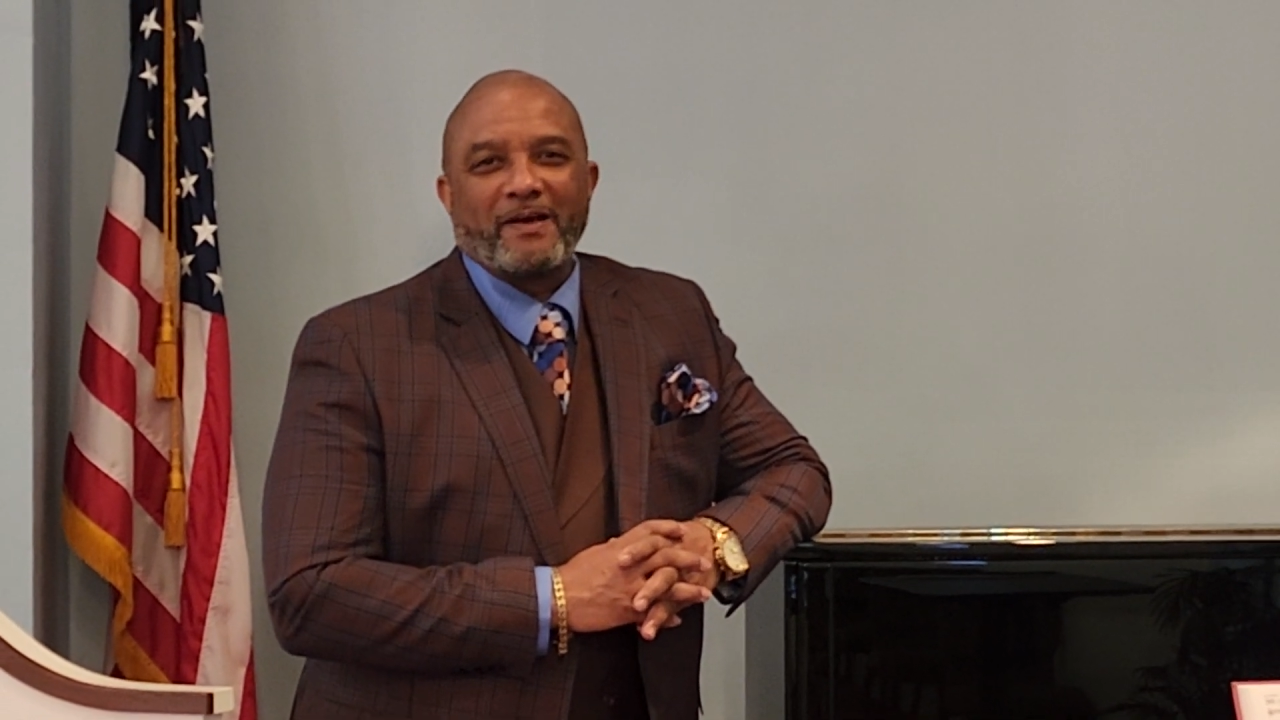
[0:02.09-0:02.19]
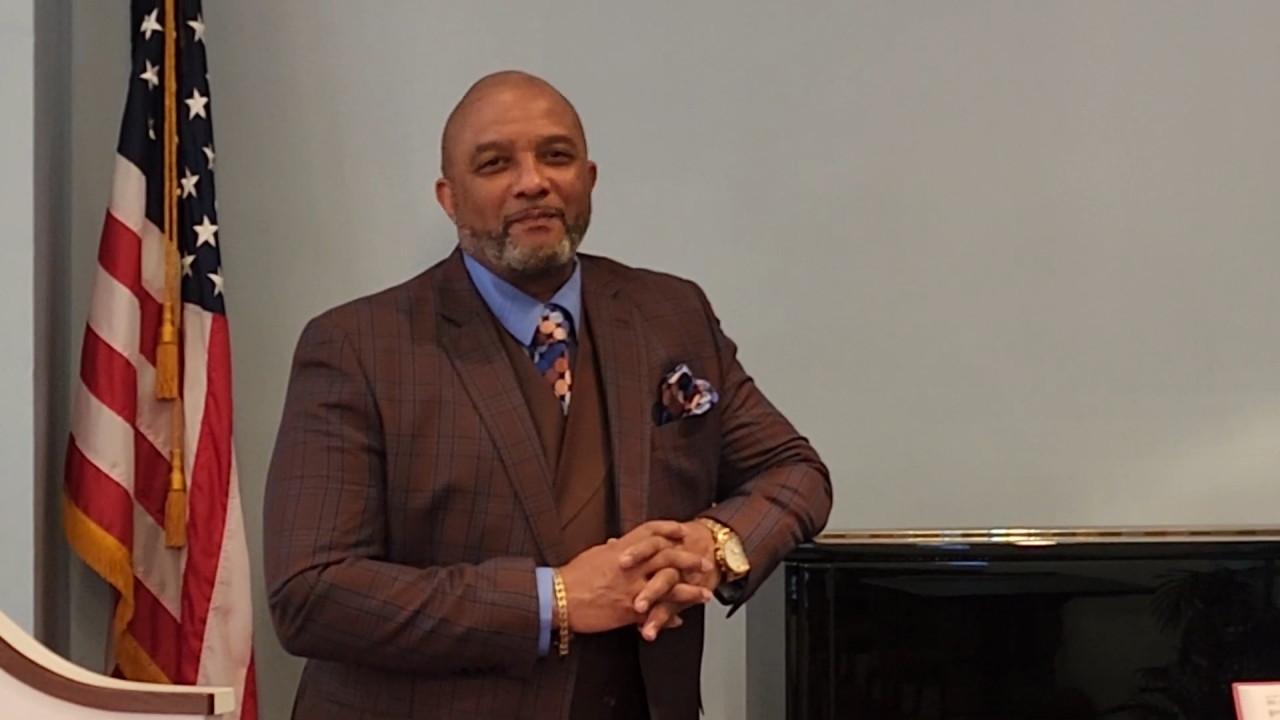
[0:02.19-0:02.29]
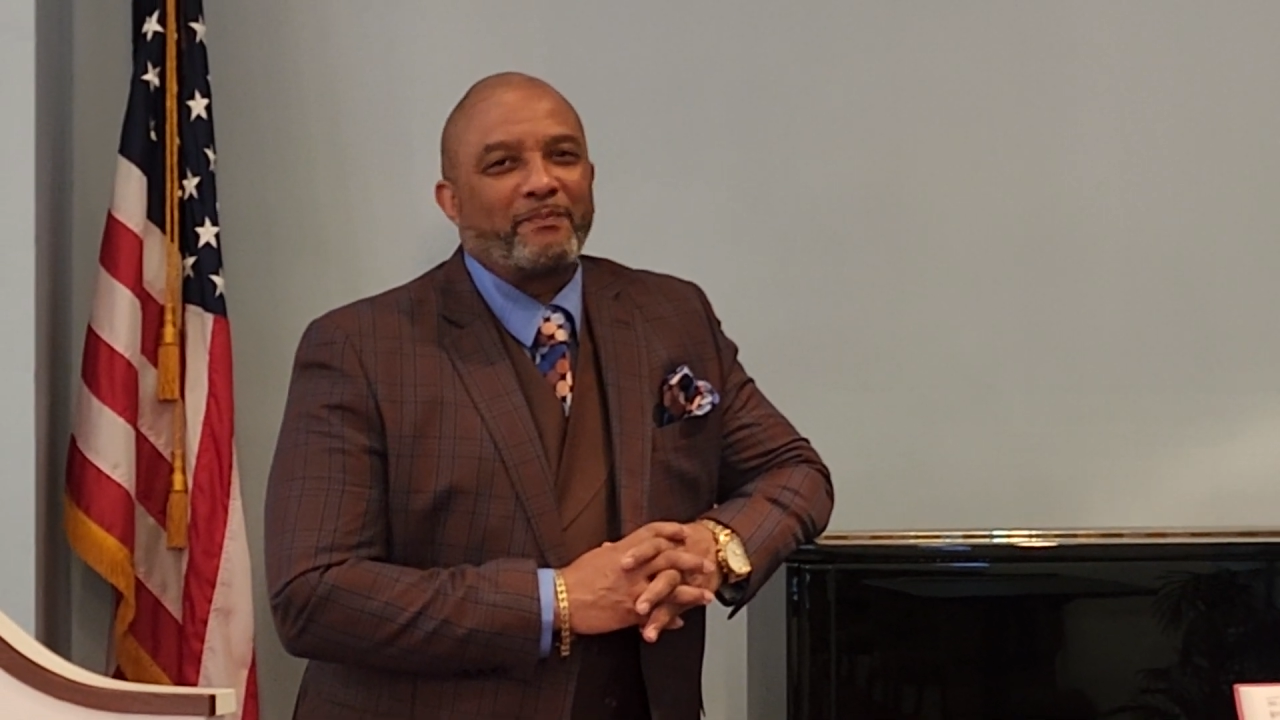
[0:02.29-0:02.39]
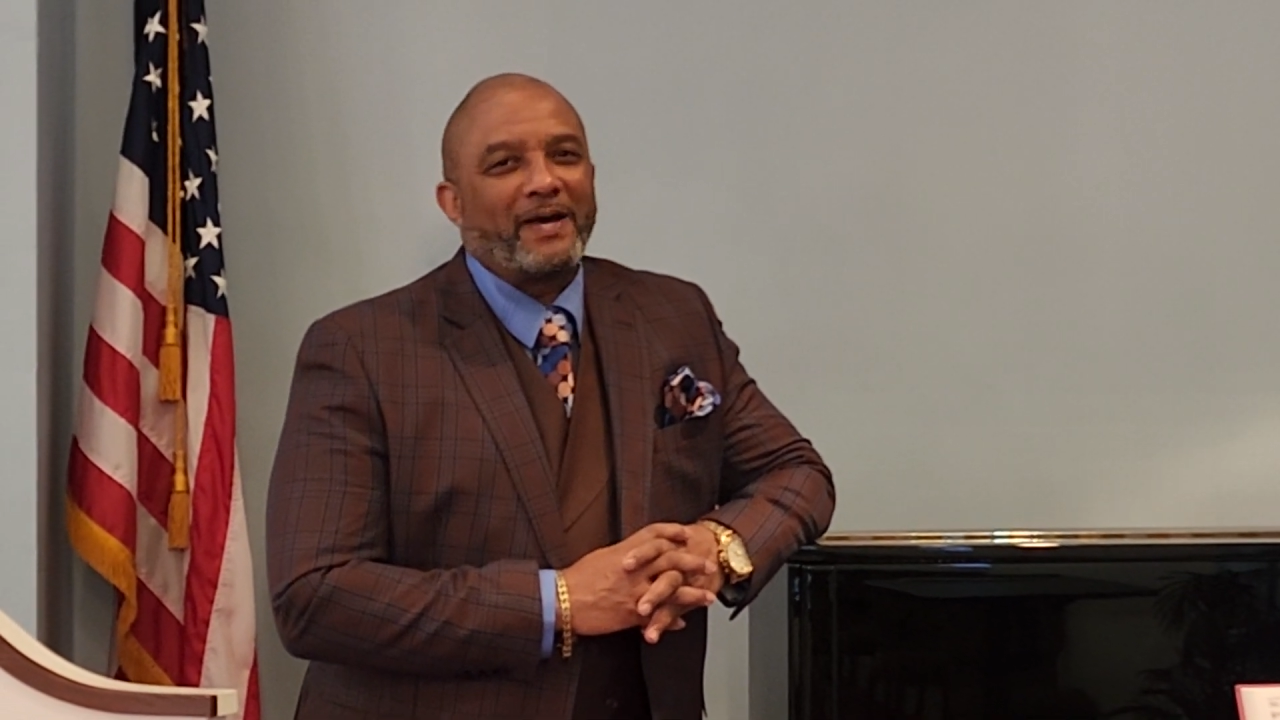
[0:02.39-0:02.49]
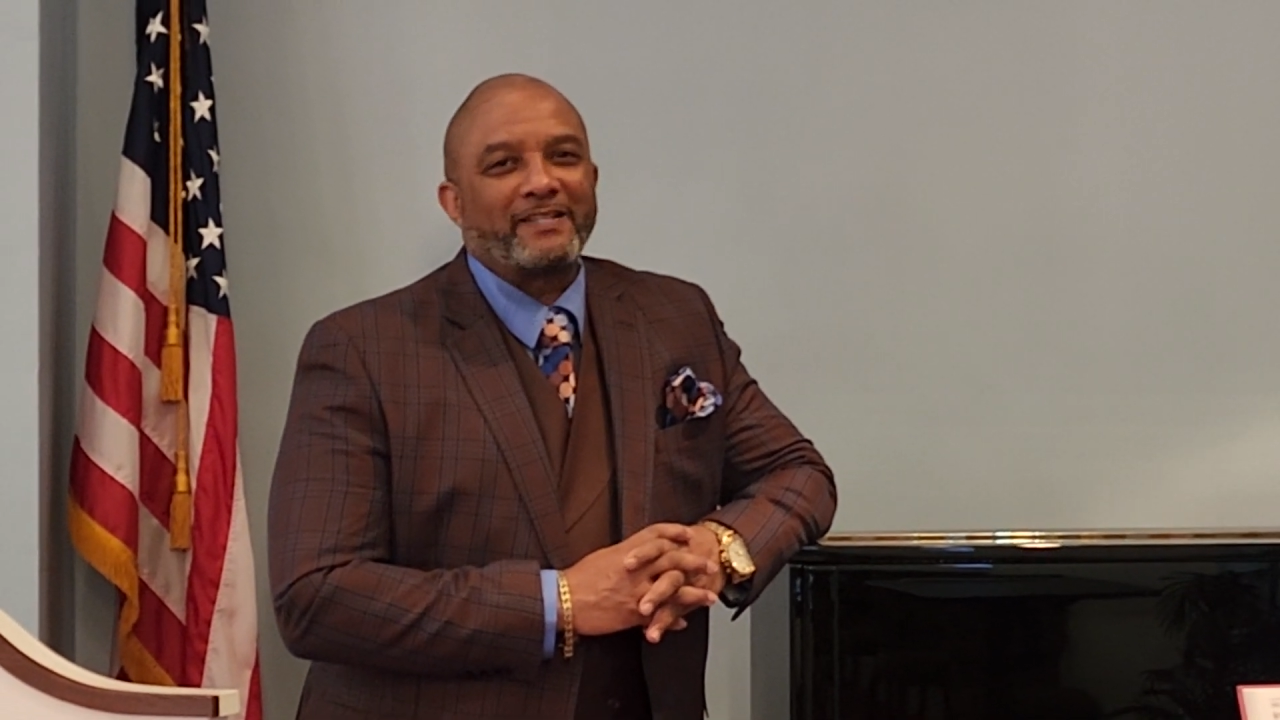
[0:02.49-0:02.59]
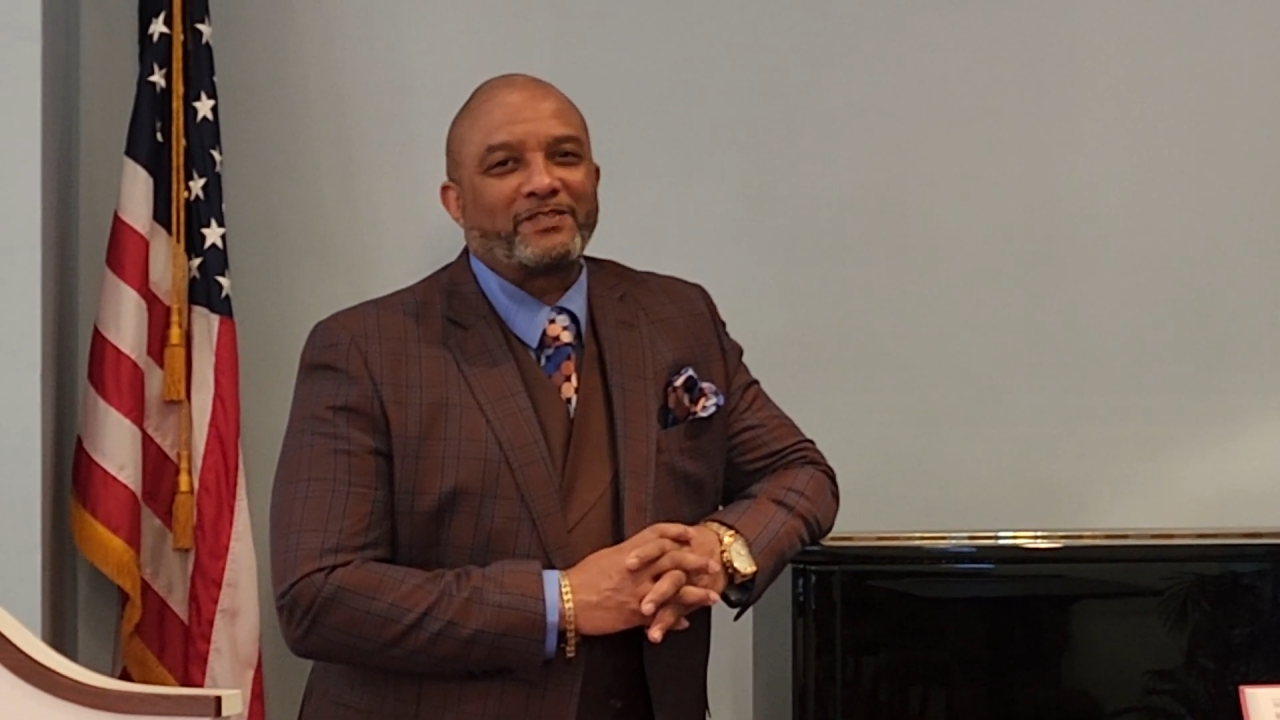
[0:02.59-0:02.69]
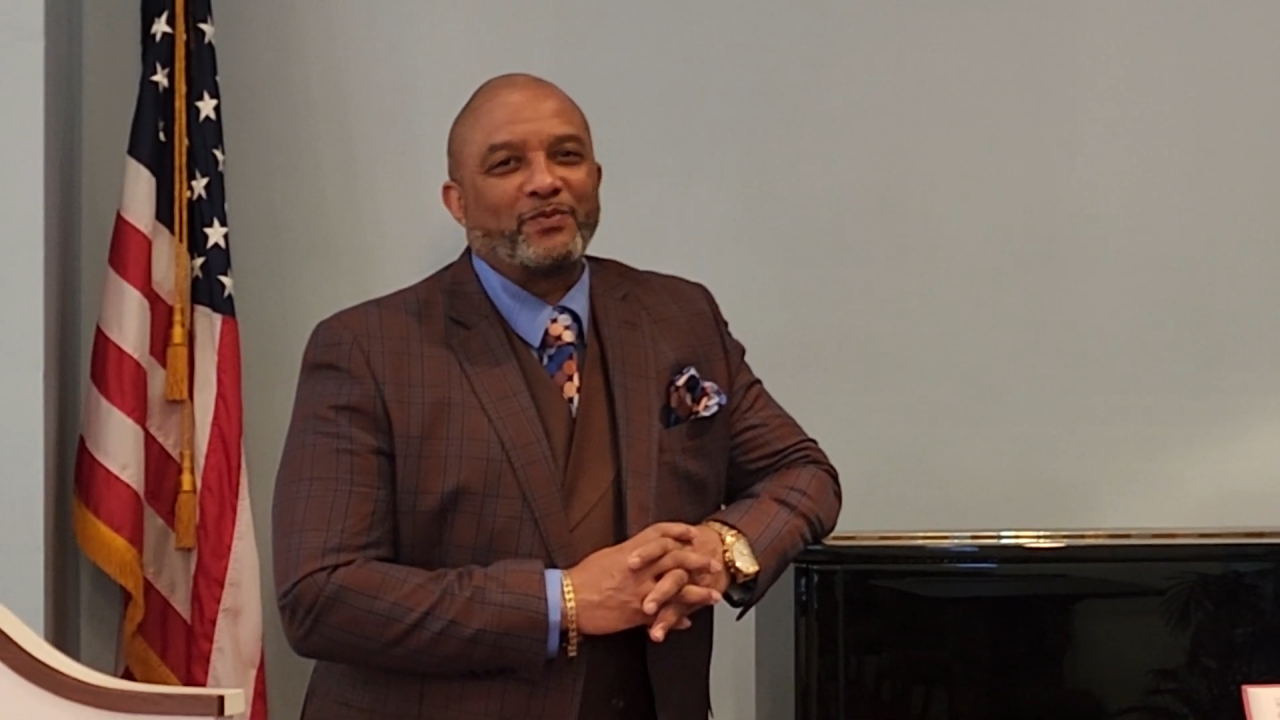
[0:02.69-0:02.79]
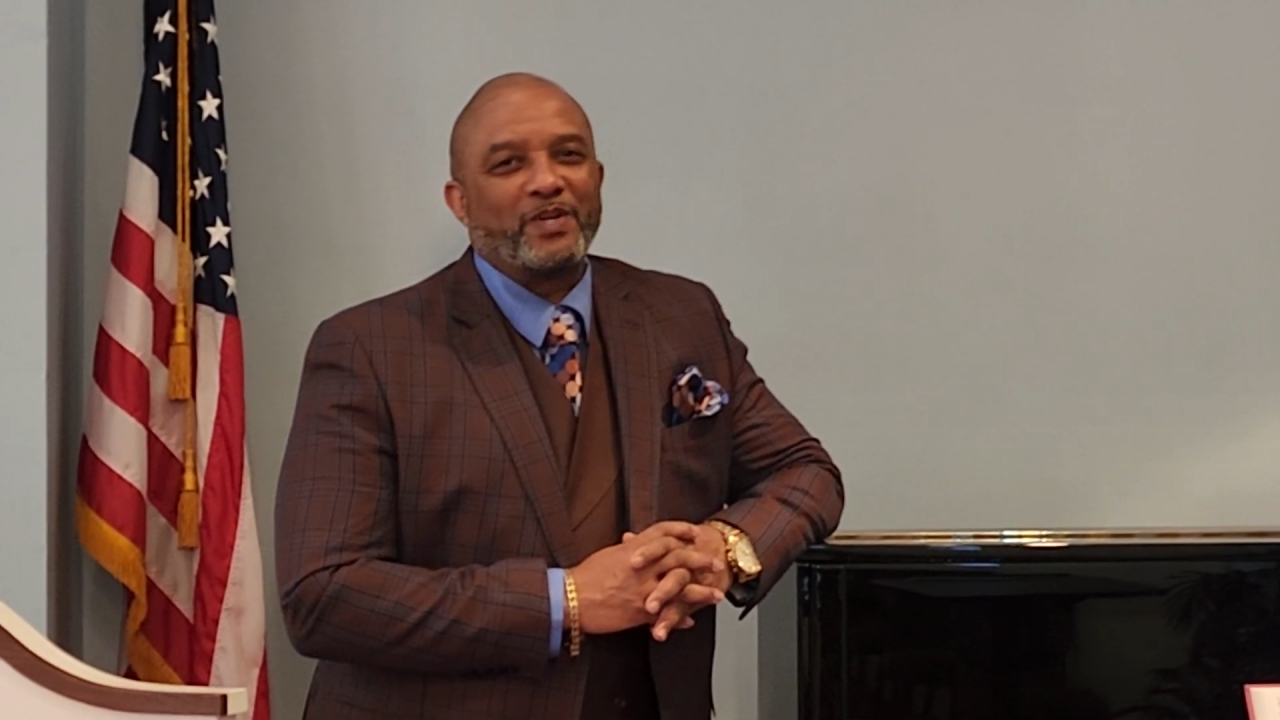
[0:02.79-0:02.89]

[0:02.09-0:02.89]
I'm Pastor